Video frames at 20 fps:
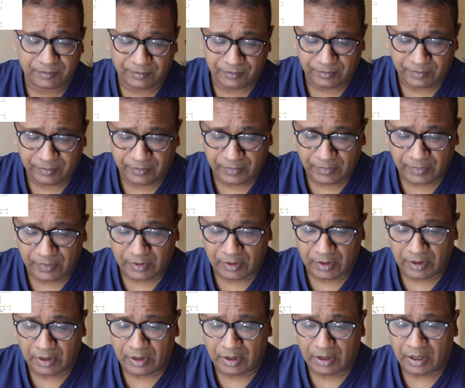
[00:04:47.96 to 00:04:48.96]

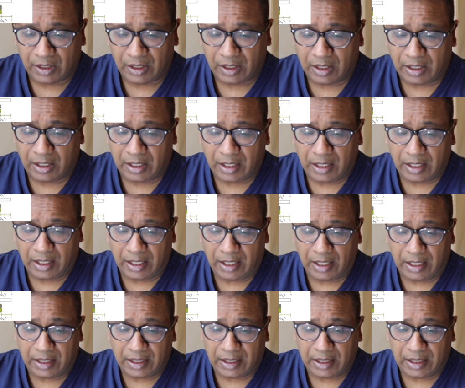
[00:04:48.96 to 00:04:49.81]
Nothing is said.